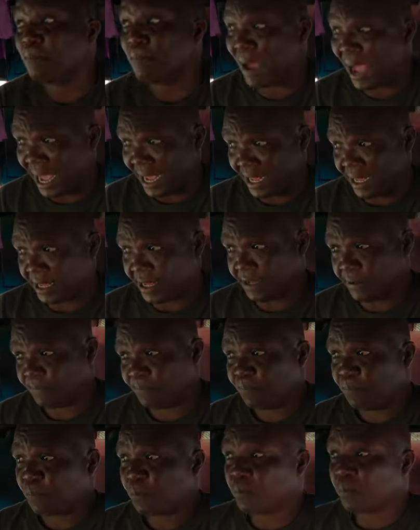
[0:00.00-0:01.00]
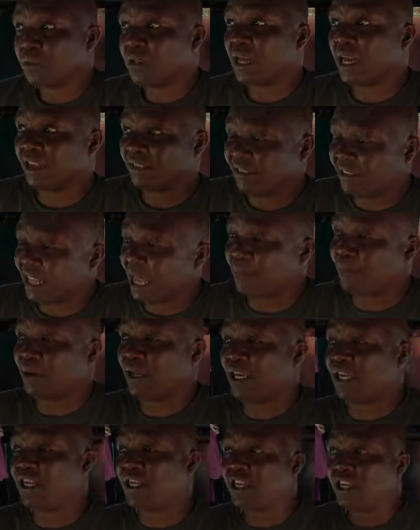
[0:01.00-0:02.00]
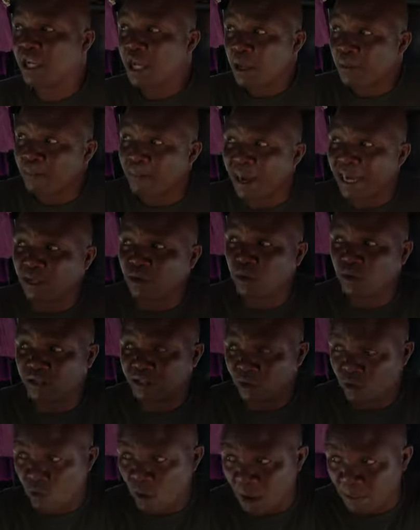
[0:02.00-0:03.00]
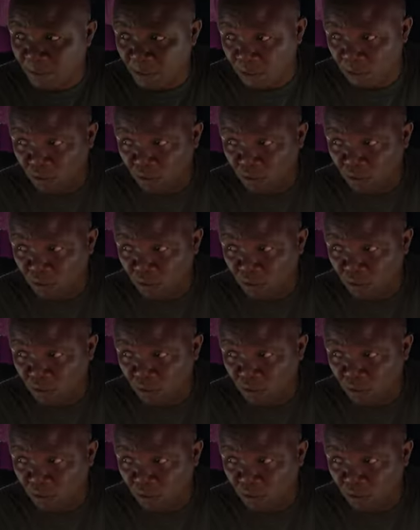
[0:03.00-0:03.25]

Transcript: bank, established by Dr. Kwame